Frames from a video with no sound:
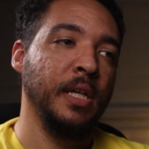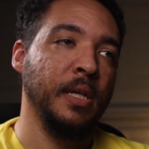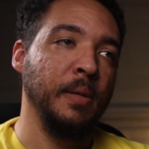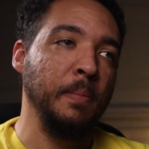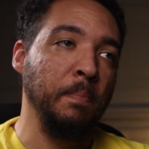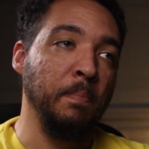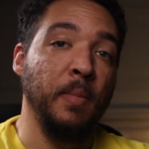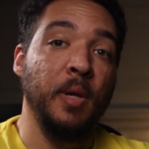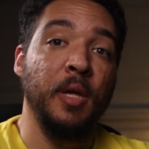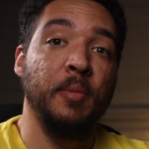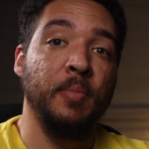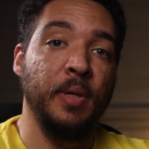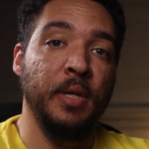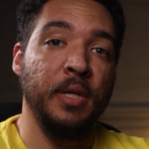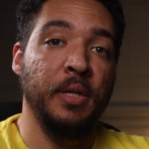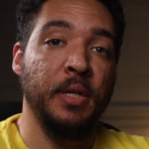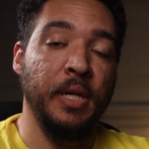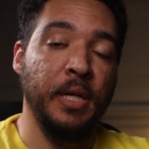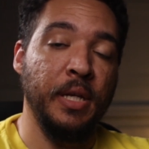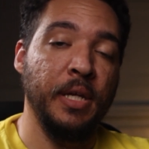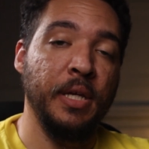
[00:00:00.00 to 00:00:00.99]

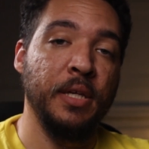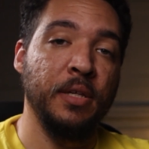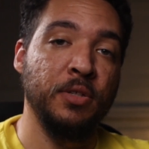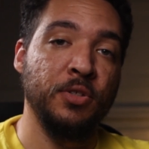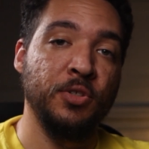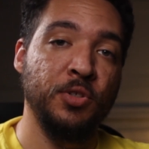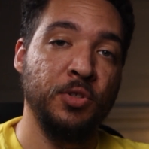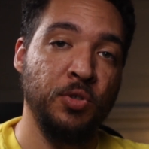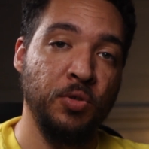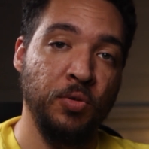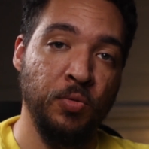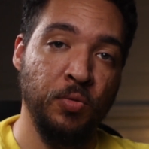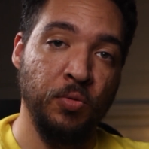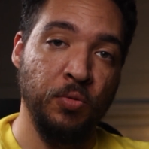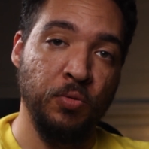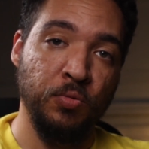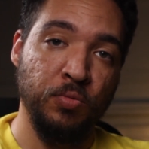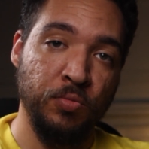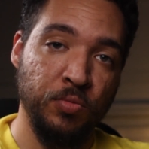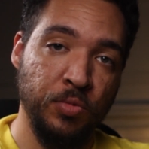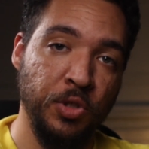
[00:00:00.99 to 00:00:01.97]
maybe it is
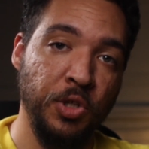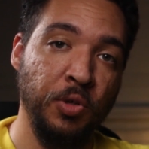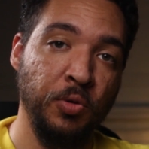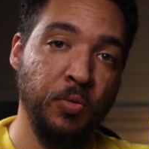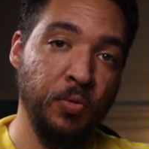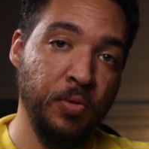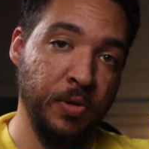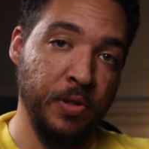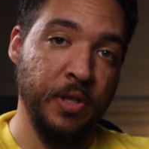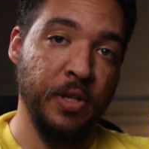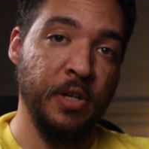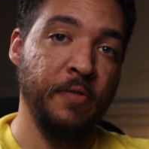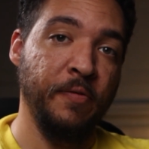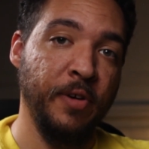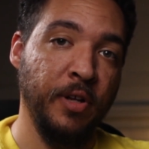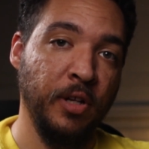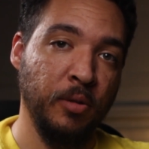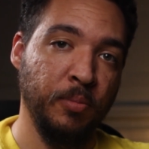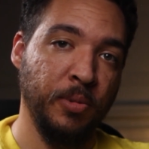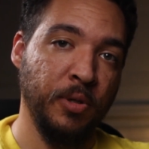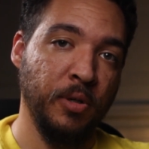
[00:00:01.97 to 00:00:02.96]
to you, the
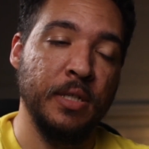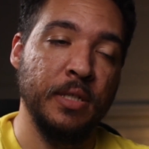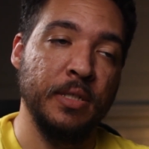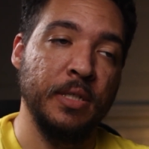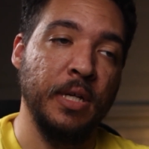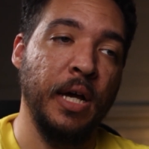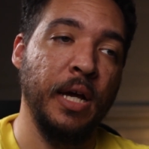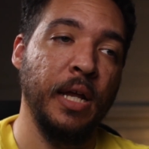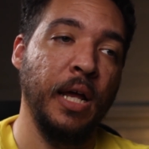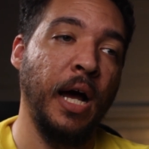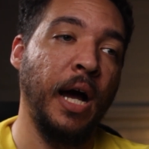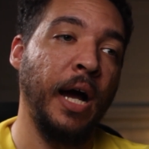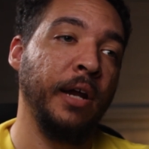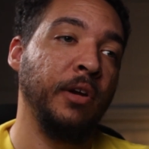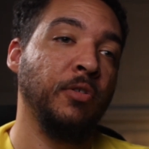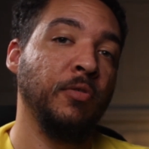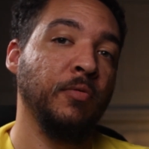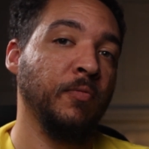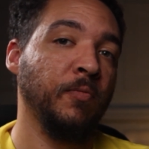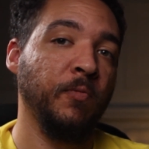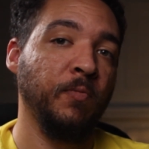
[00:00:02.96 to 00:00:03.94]
developer, because I
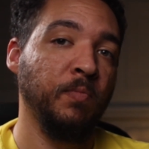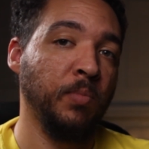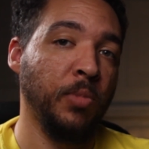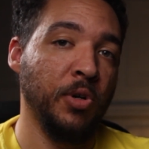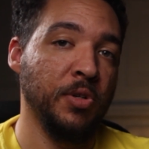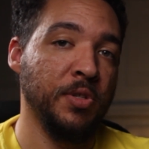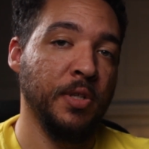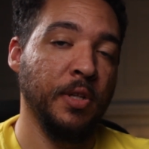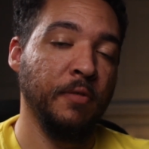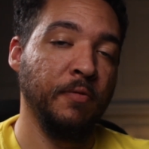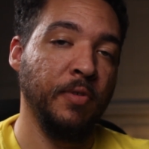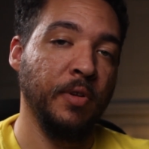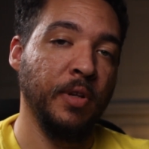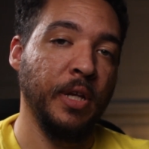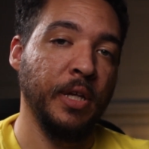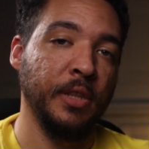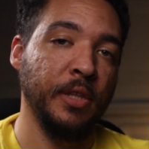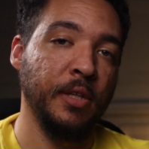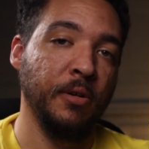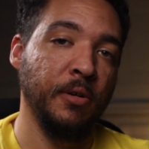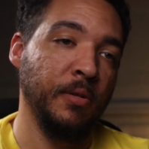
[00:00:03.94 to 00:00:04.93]
don't personally feel
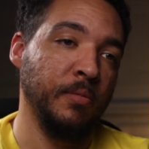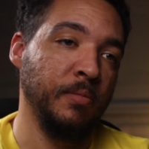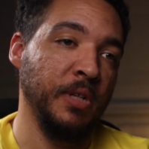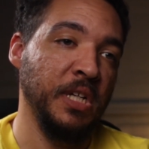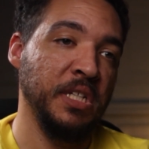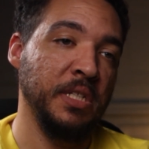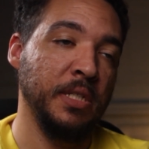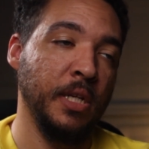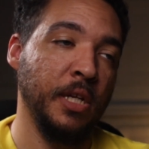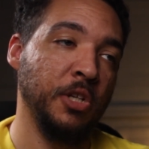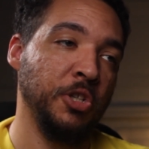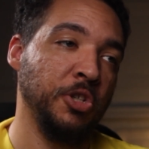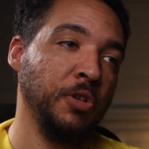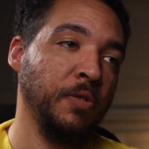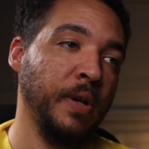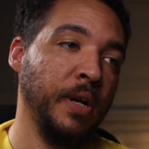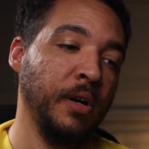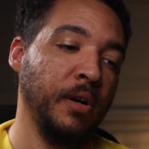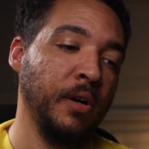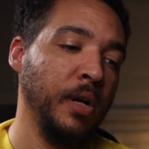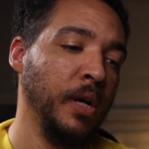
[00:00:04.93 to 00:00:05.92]
like there is an issue
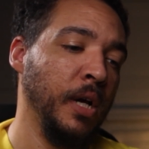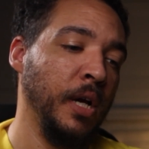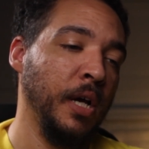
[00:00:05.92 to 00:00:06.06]
here.